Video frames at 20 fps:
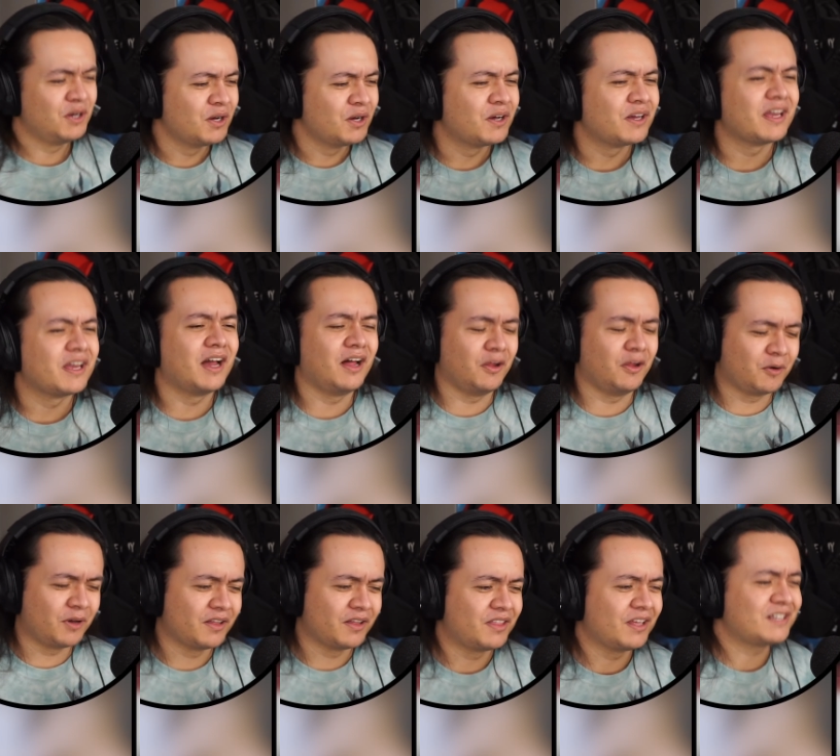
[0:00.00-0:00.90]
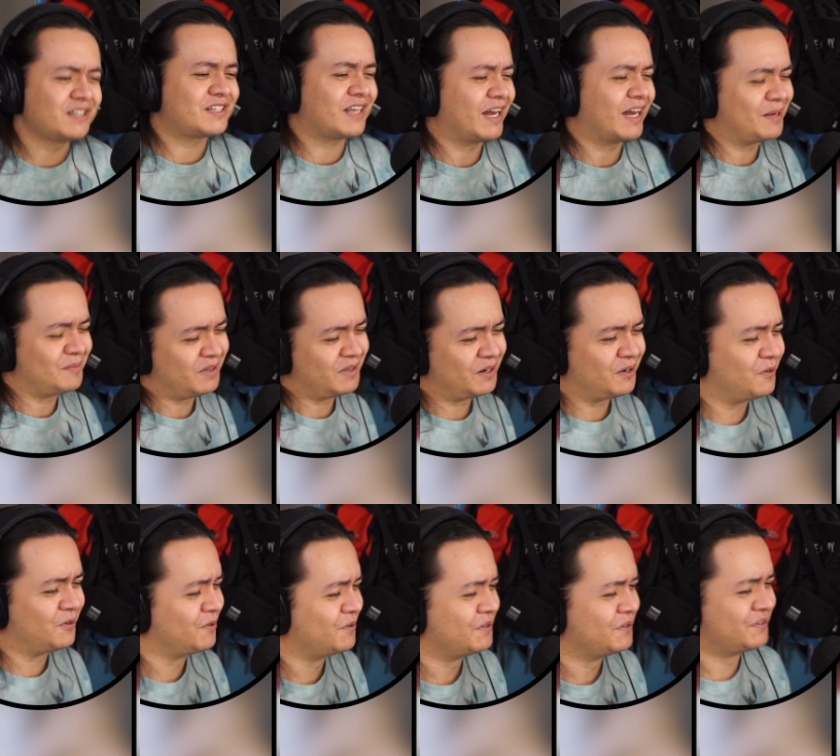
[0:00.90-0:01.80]
Yeah, okay, this gotta be the
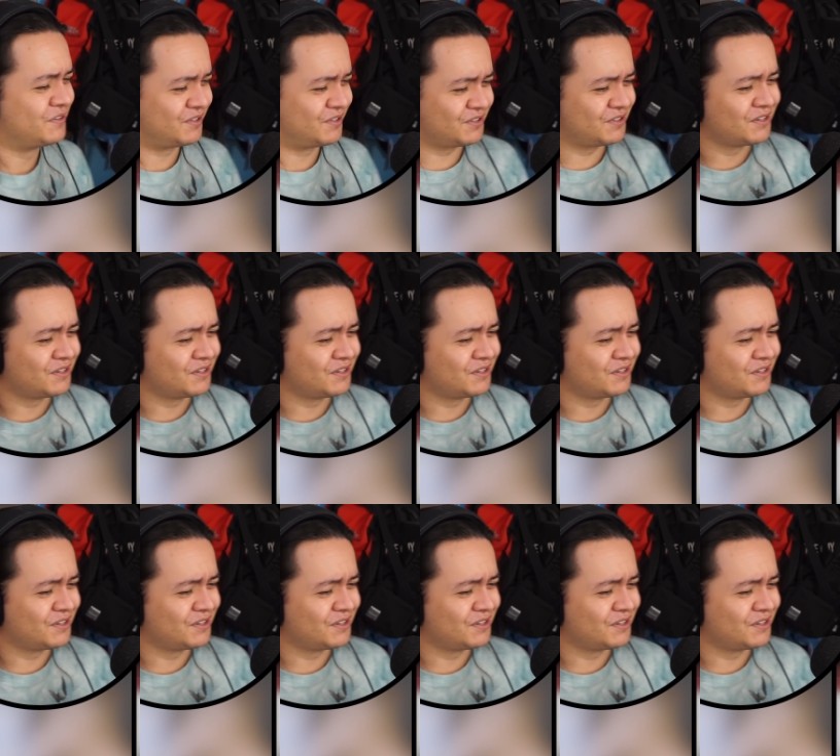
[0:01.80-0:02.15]
chorus.